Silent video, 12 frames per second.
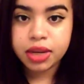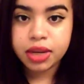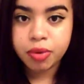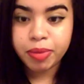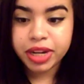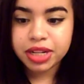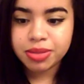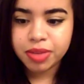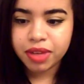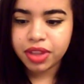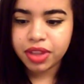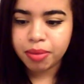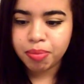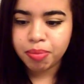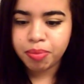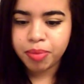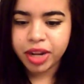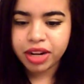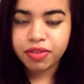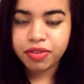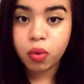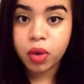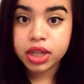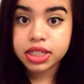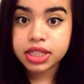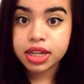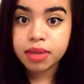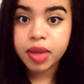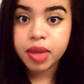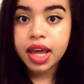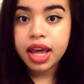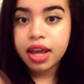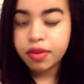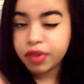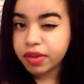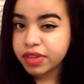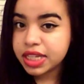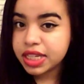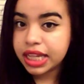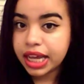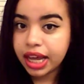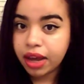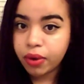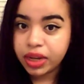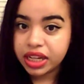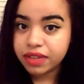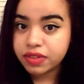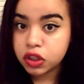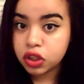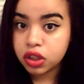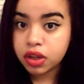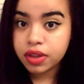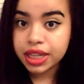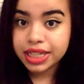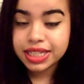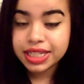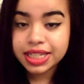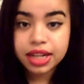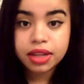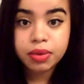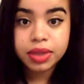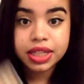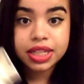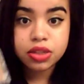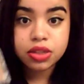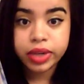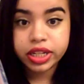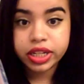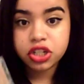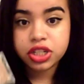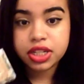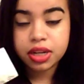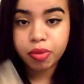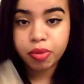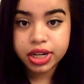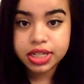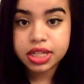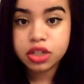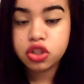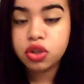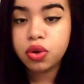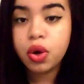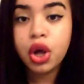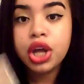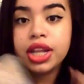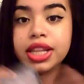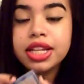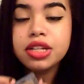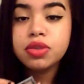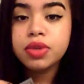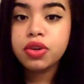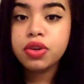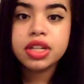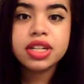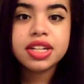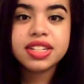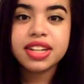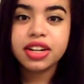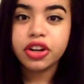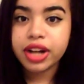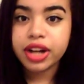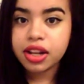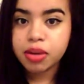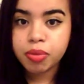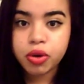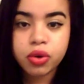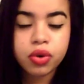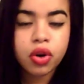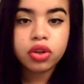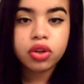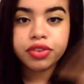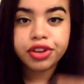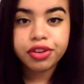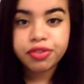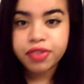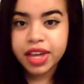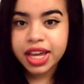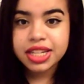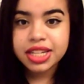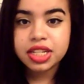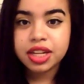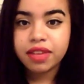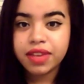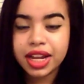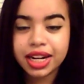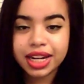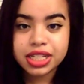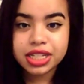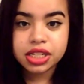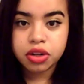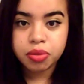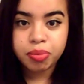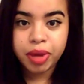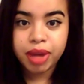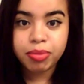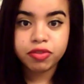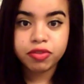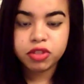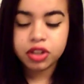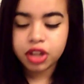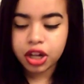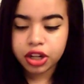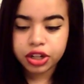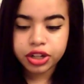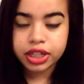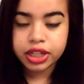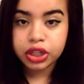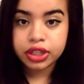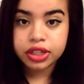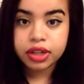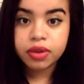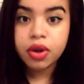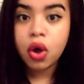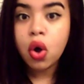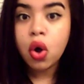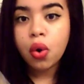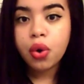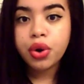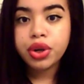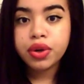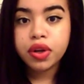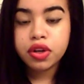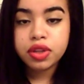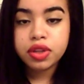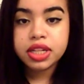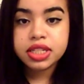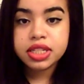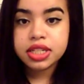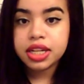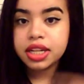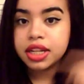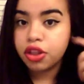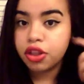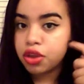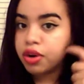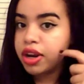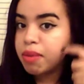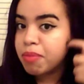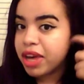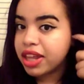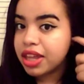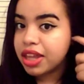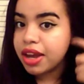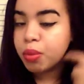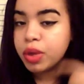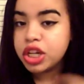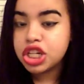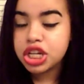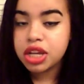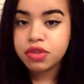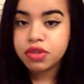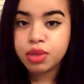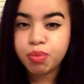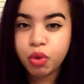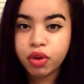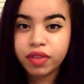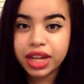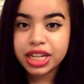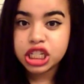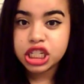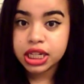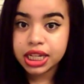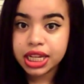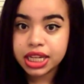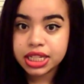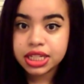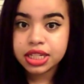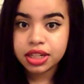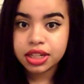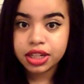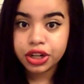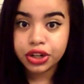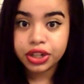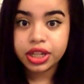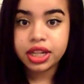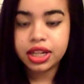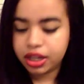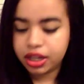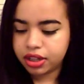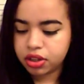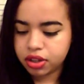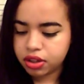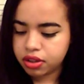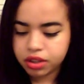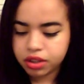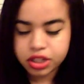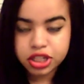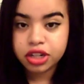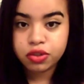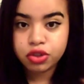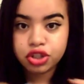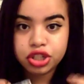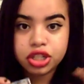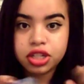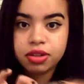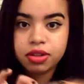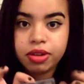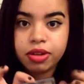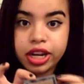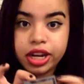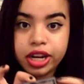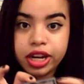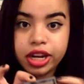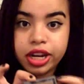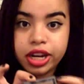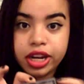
It reminds me of the Benefit What's Up. If you ever seen that, how it gives the glow, that's exactly what this one is, just in a bronzing. So this one you can dust on your collarbone, all over your face, to give that nice, you know, pop of color and the glow. Or you can do this in the 3 method, which gives you more of that sun-kissed, literally, like the sun was just in here.